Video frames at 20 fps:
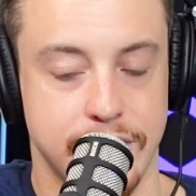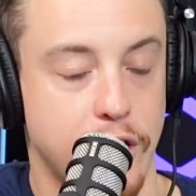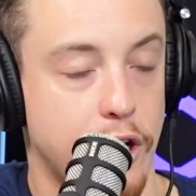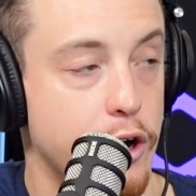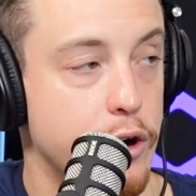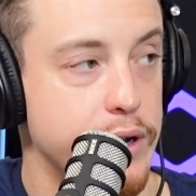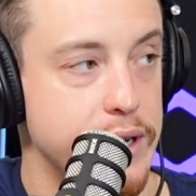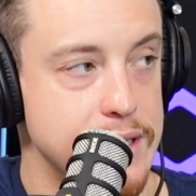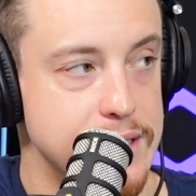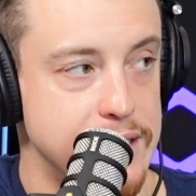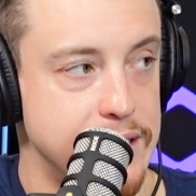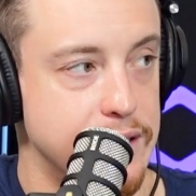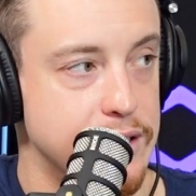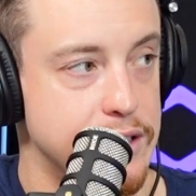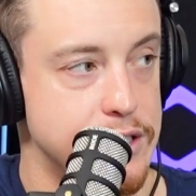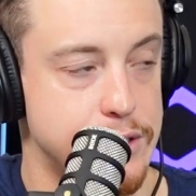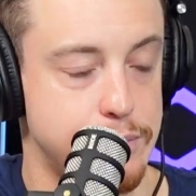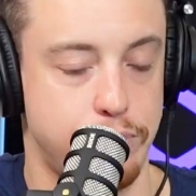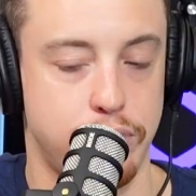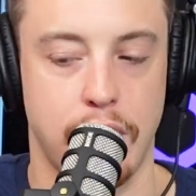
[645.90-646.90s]
Atari,
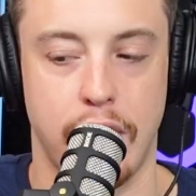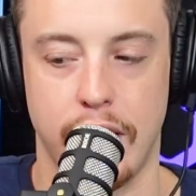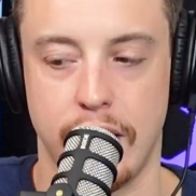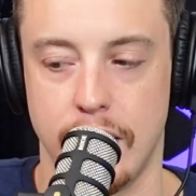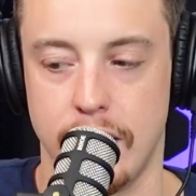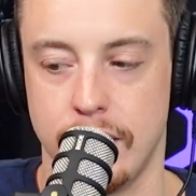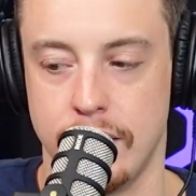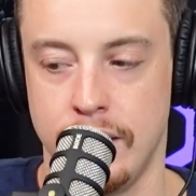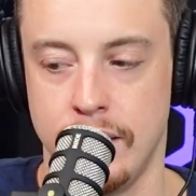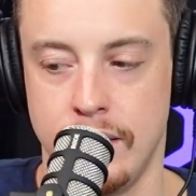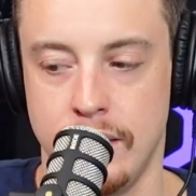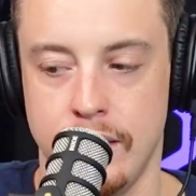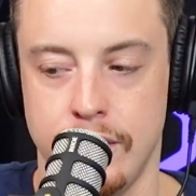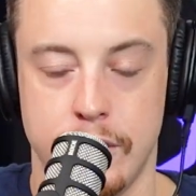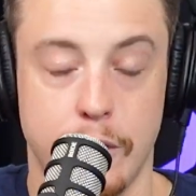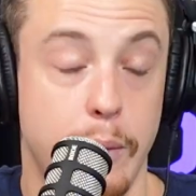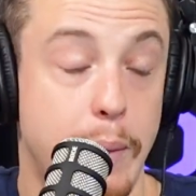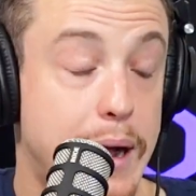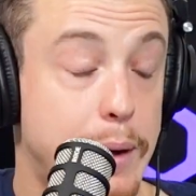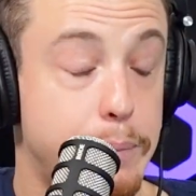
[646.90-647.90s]
Adidas, Prada.
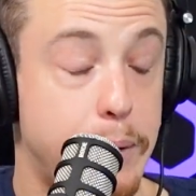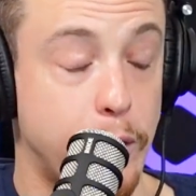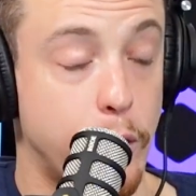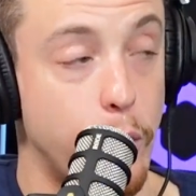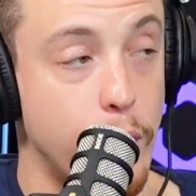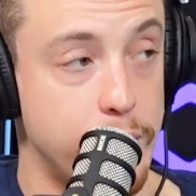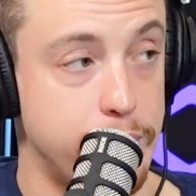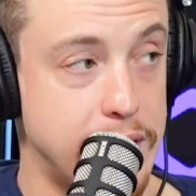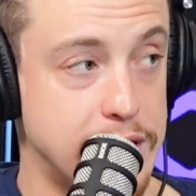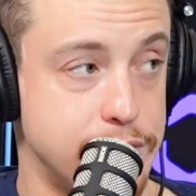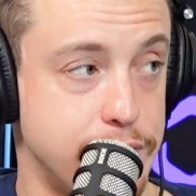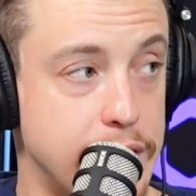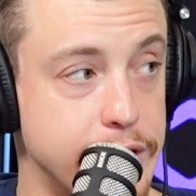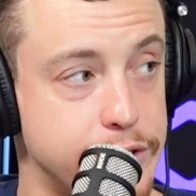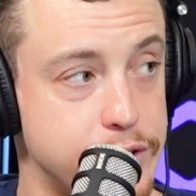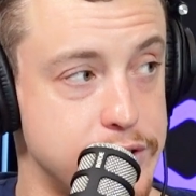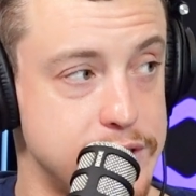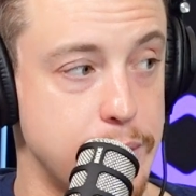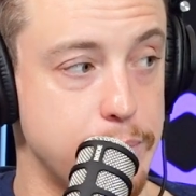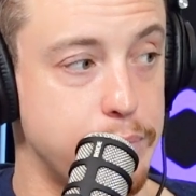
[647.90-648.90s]
They're backed by Coinbase
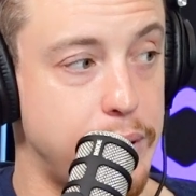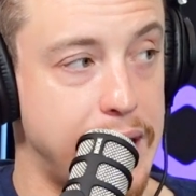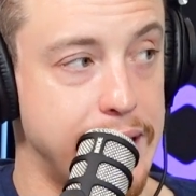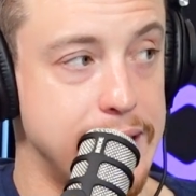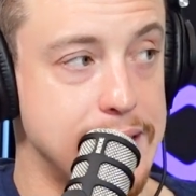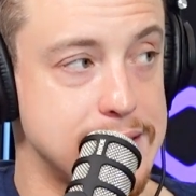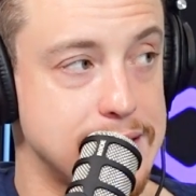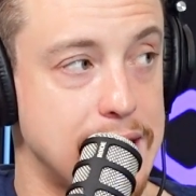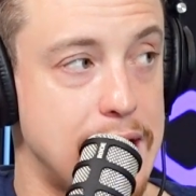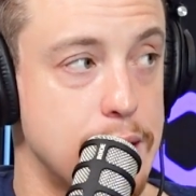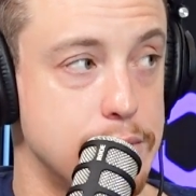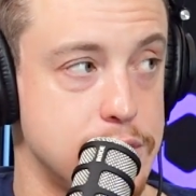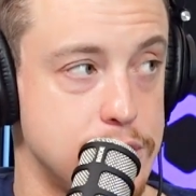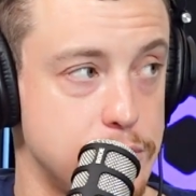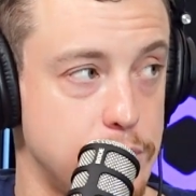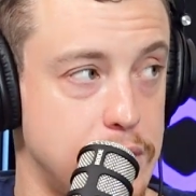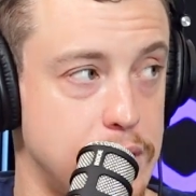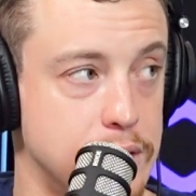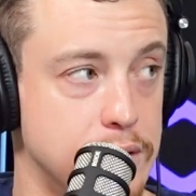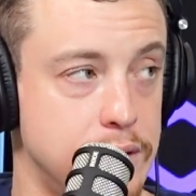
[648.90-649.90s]
Ventures and Binance Labs as
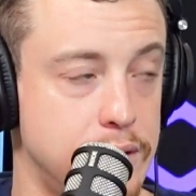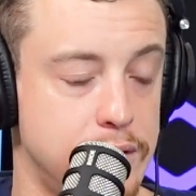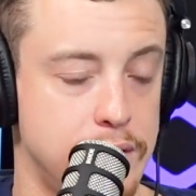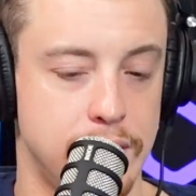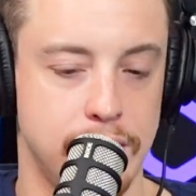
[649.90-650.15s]
well.